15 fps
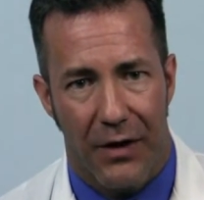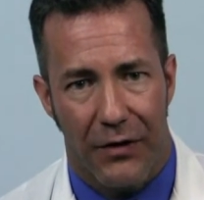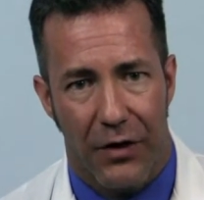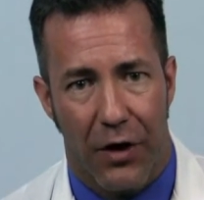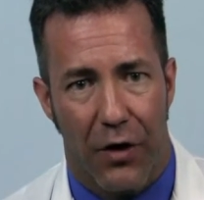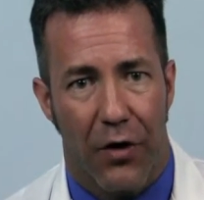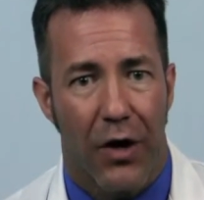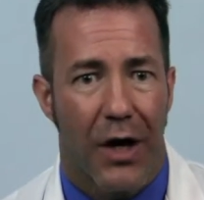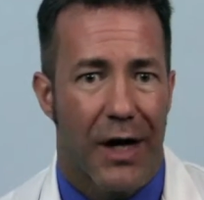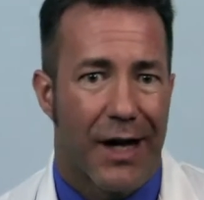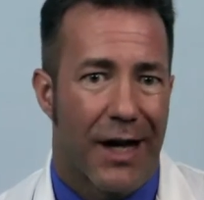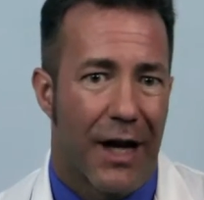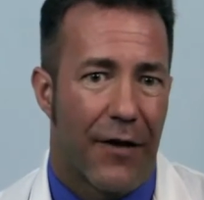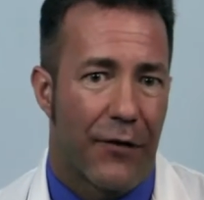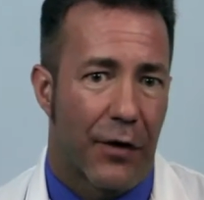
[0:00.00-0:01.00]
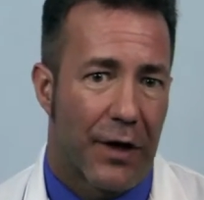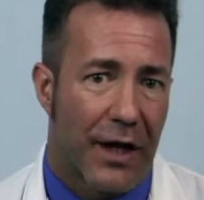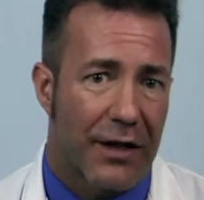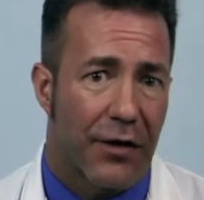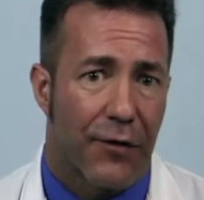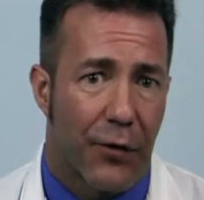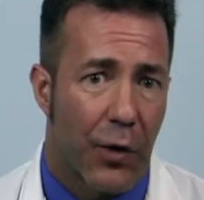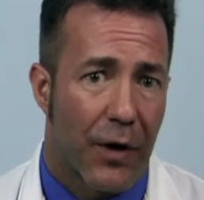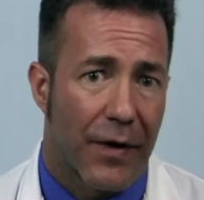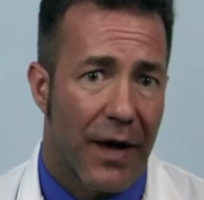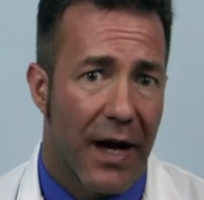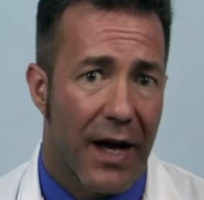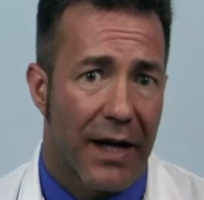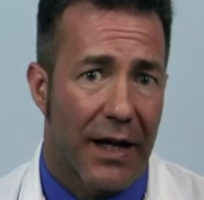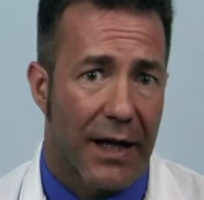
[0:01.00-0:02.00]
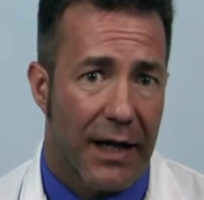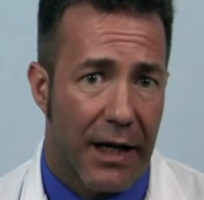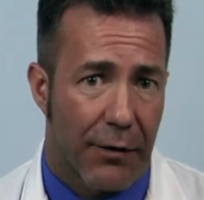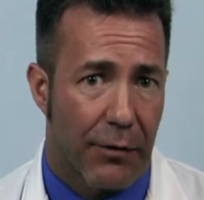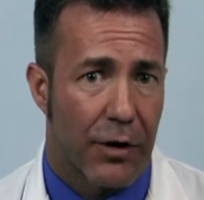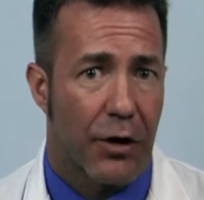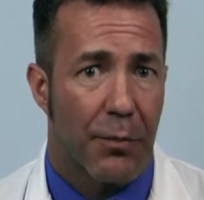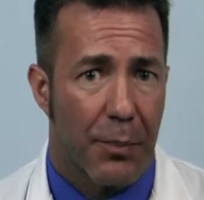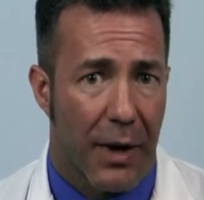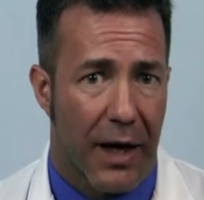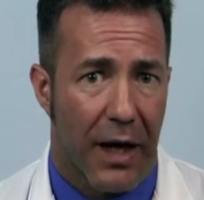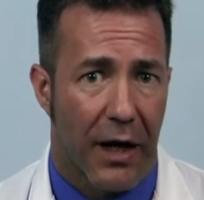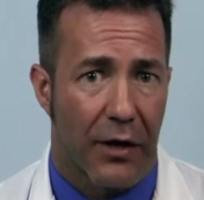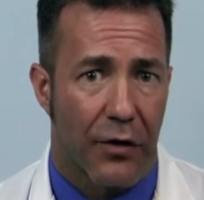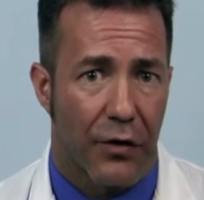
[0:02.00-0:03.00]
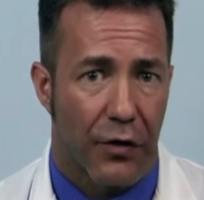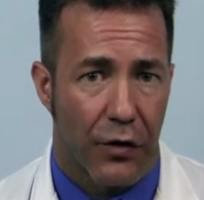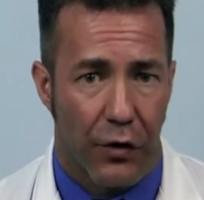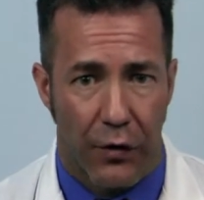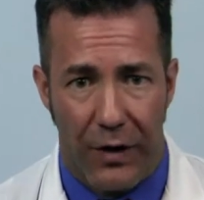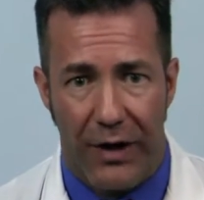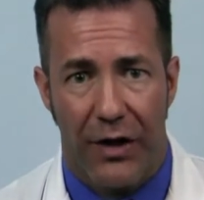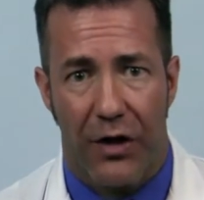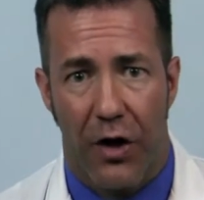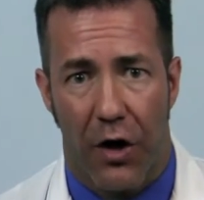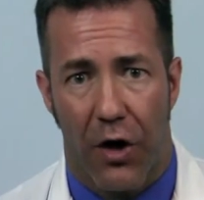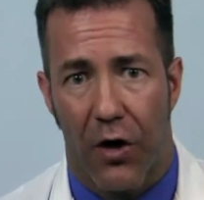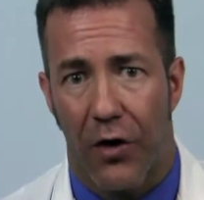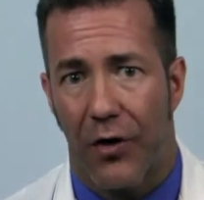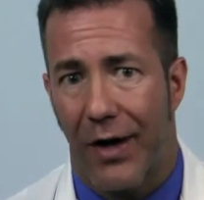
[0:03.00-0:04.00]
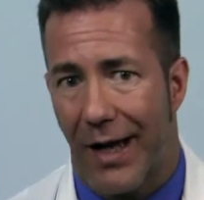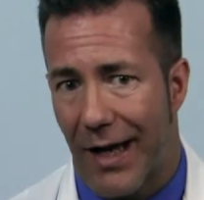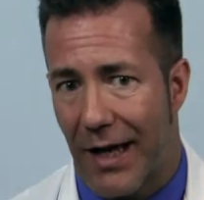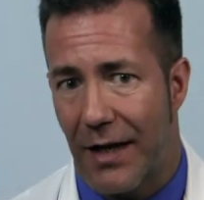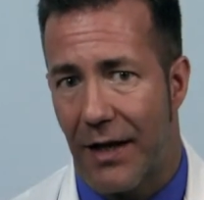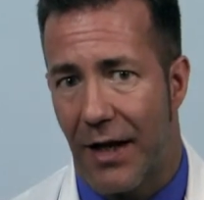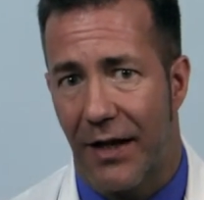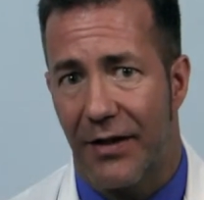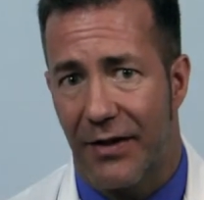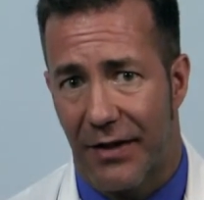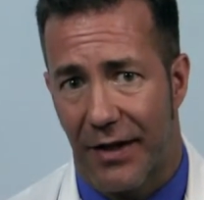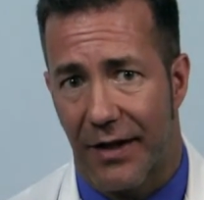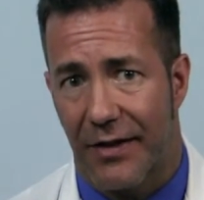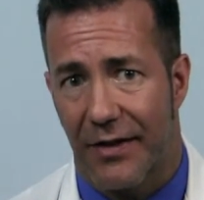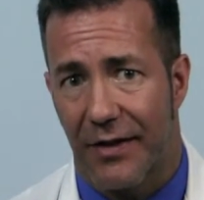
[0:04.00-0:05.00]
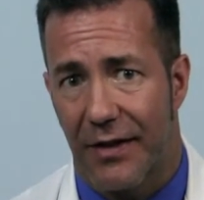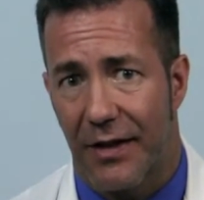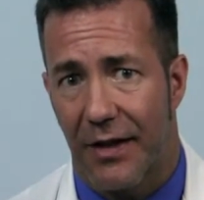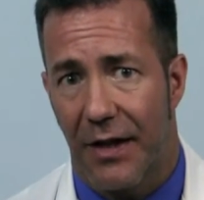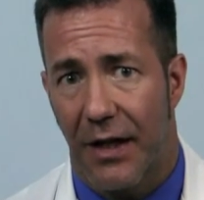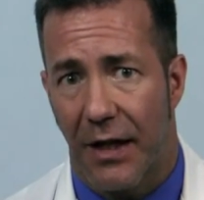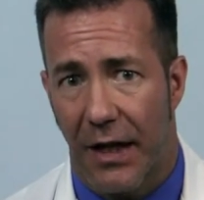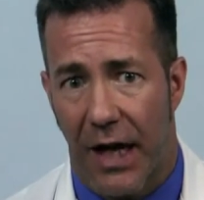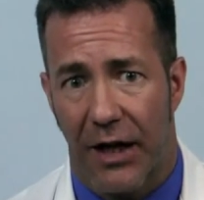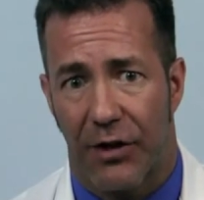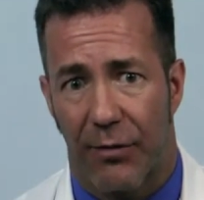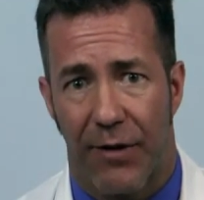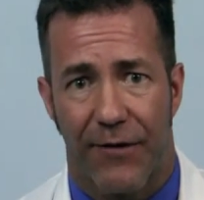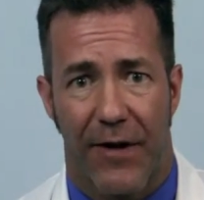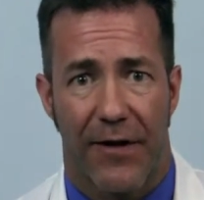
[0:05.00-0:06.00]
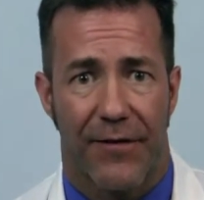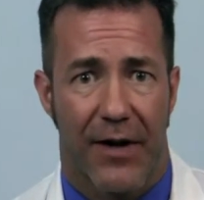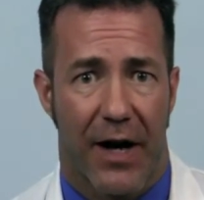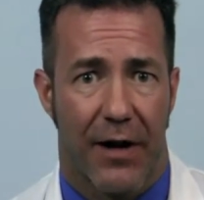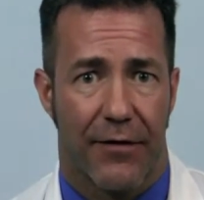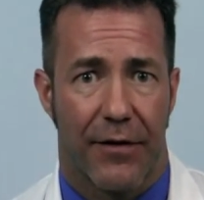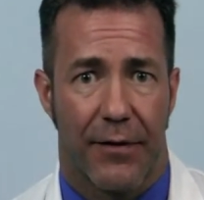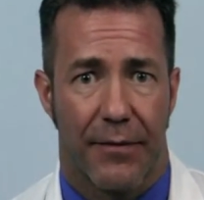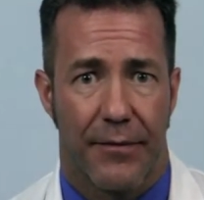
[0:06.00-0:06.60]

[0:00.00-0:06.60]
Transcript: So if you'd like to avoid that and get rid of your pain, you need to call 896-9355.